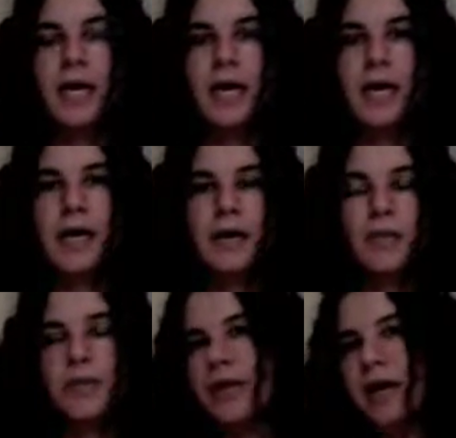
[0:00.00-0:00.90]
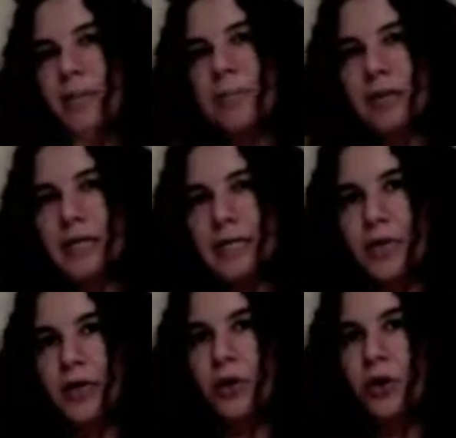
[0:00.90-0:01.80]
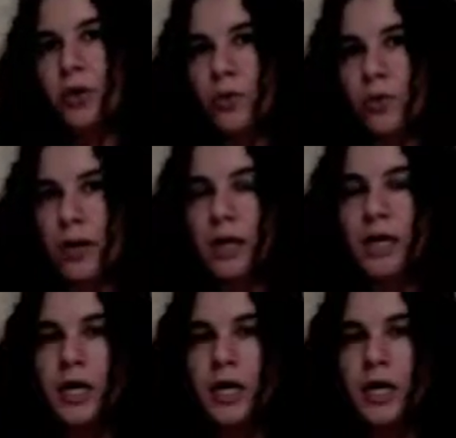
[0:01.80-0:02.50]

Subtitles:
and without putting the huwa.